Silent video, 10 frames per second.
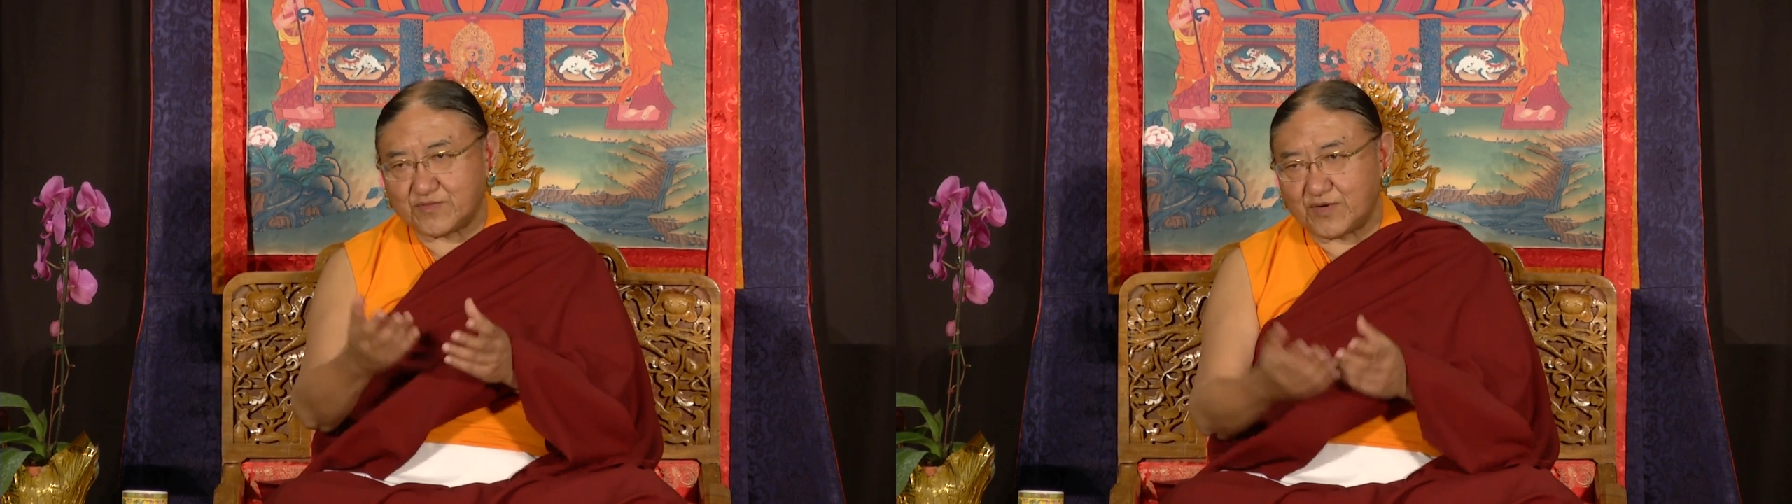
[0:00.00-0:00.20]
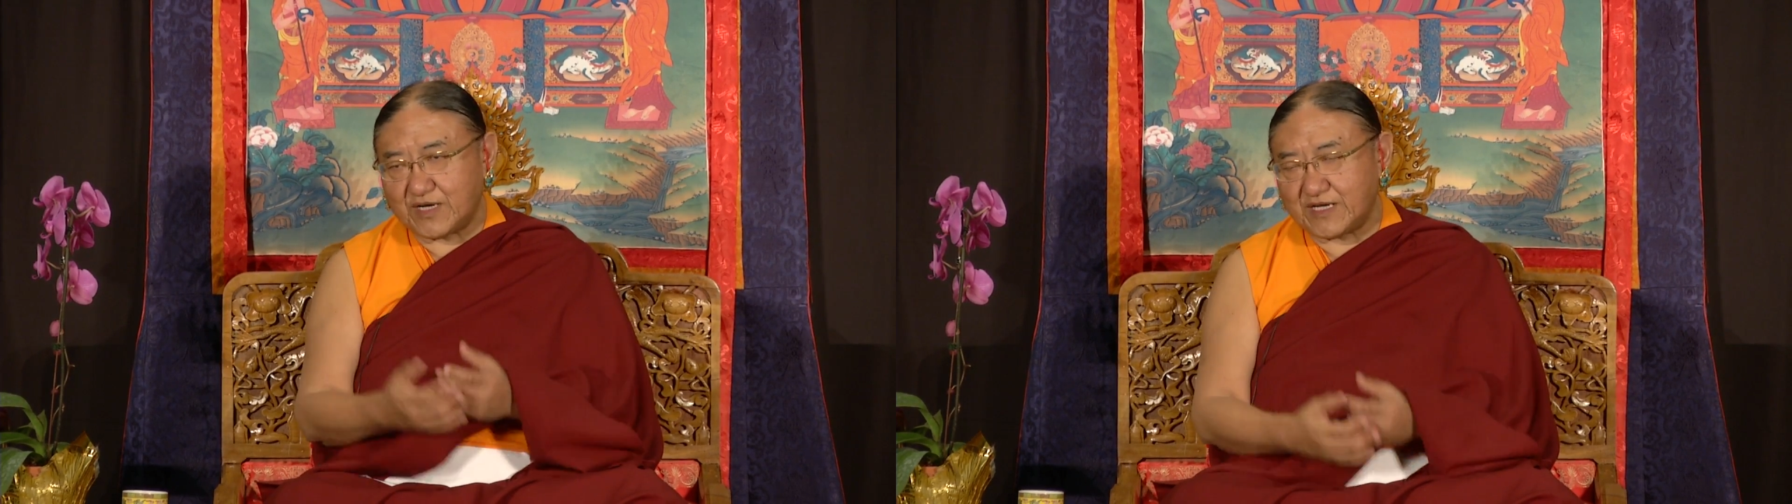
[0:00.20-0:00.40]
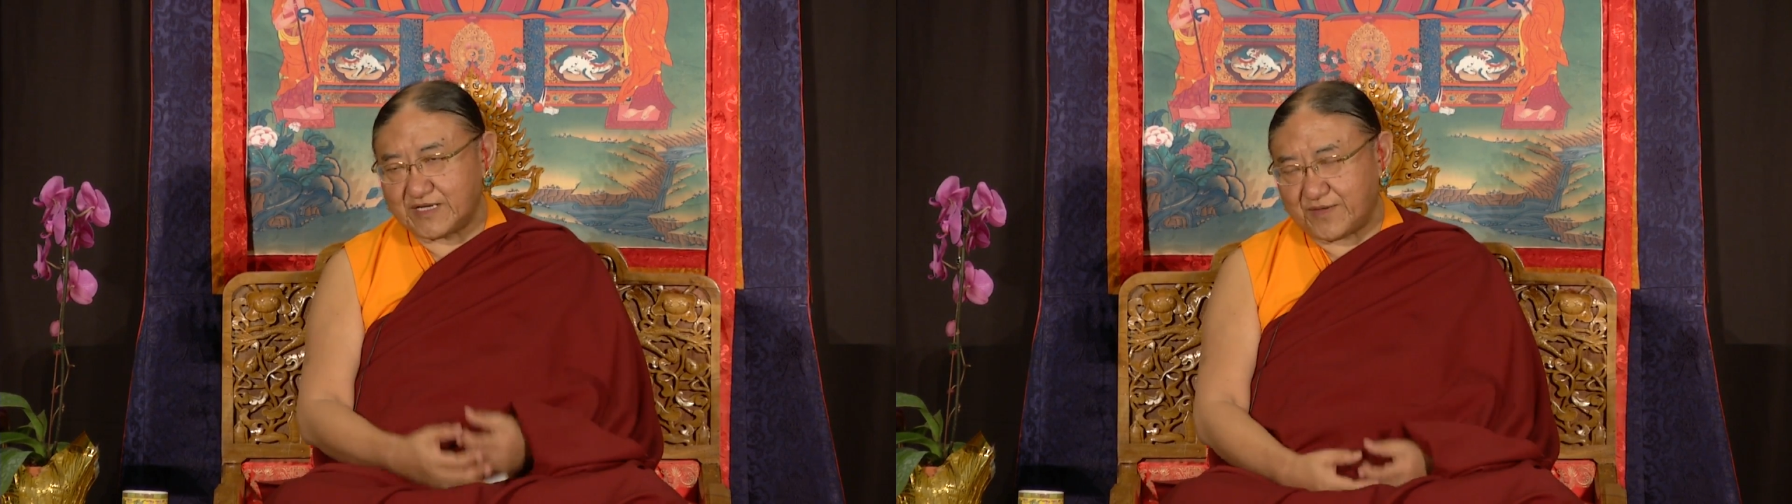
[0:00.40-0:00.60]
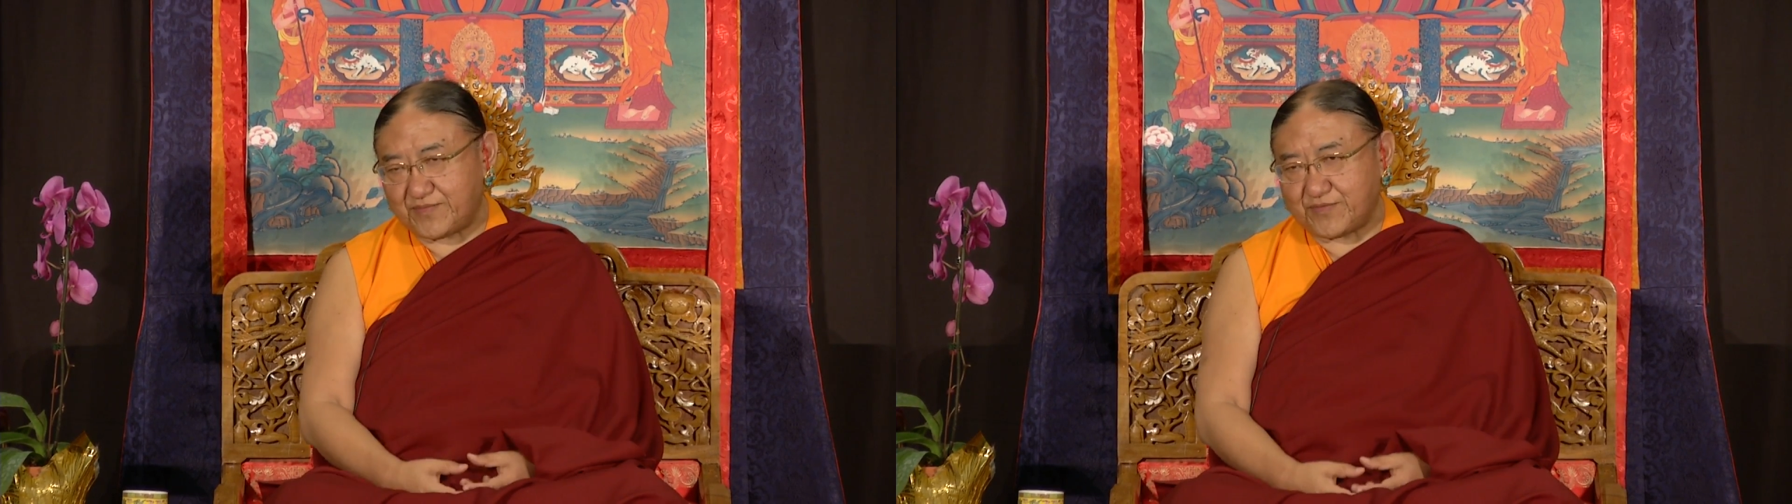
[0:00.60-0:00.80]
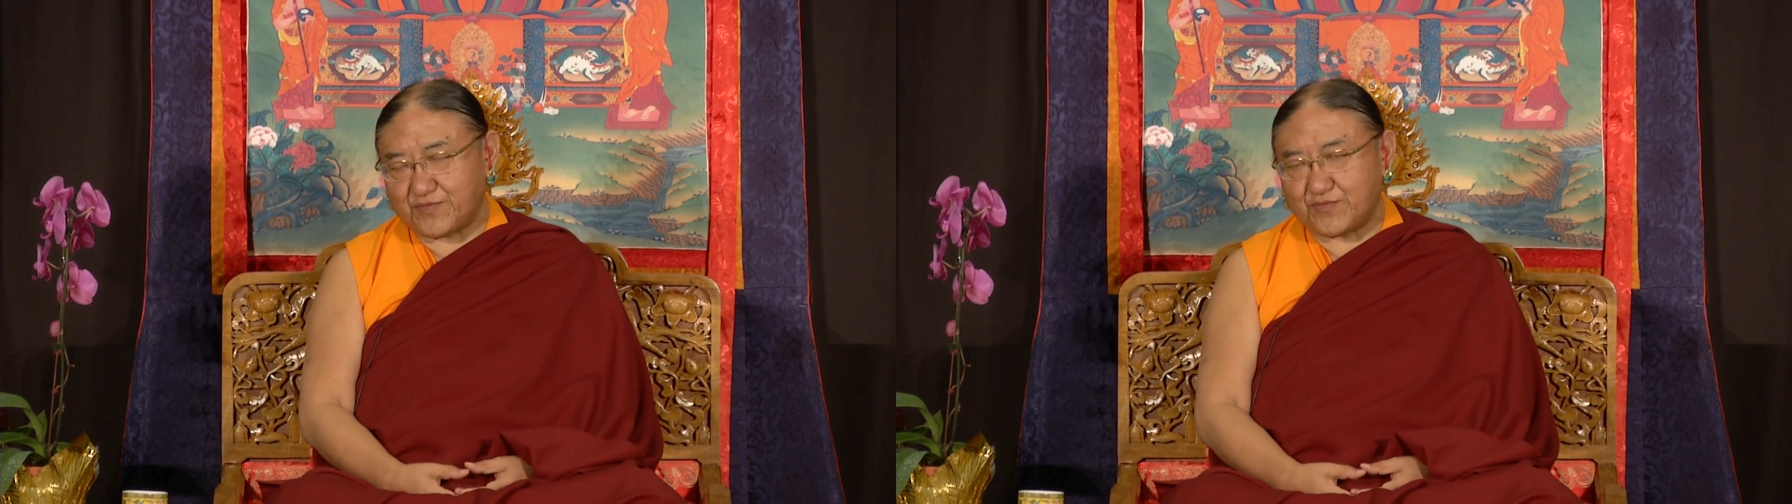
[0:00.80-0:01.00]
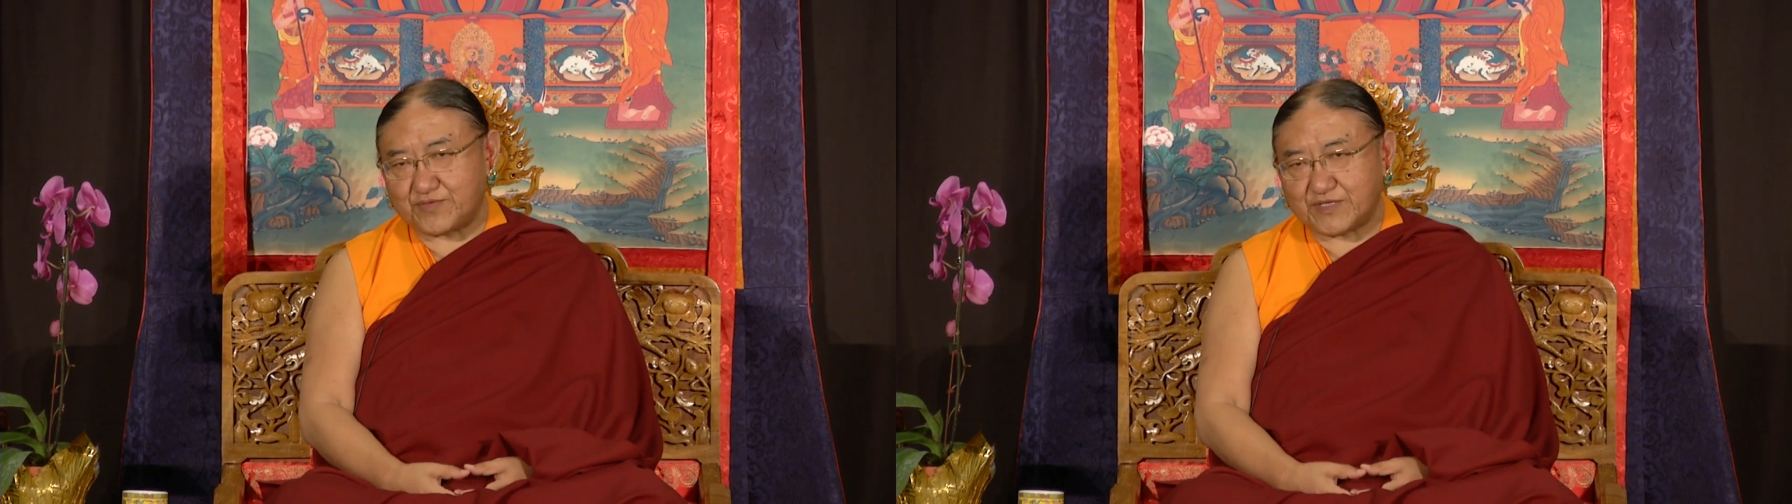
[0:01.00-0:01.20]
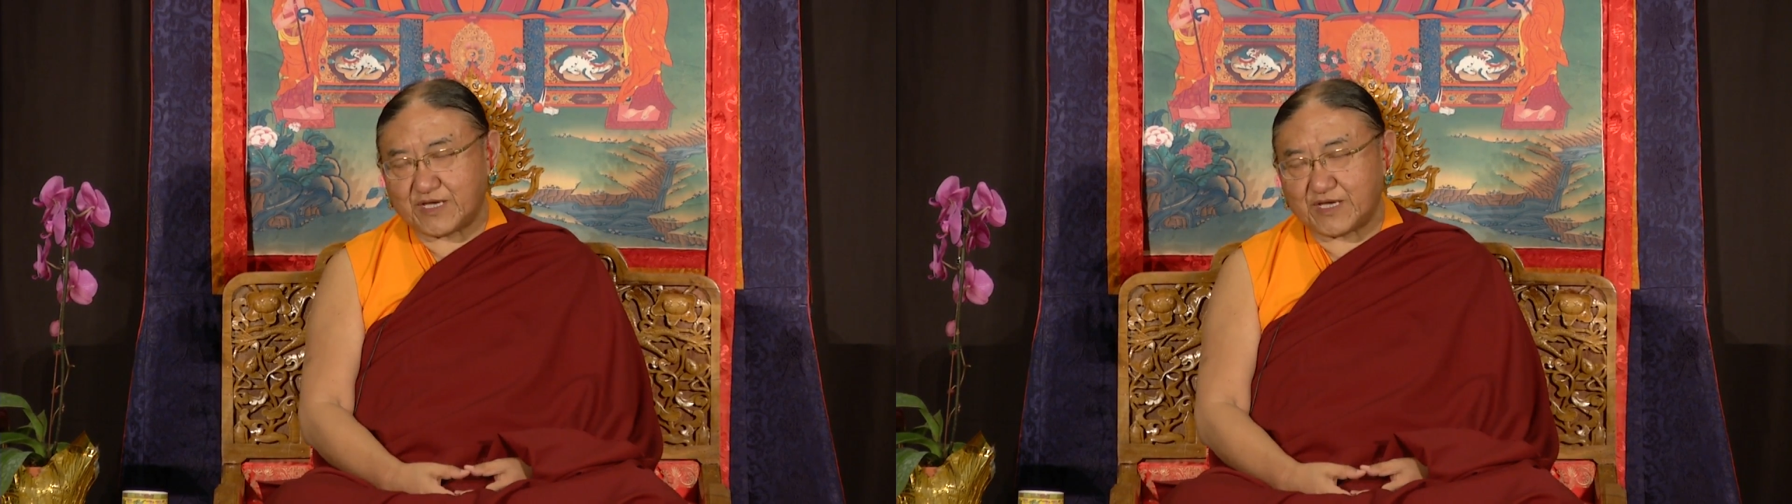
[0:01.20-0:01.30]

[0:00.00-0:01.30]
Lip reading: worldly refuge,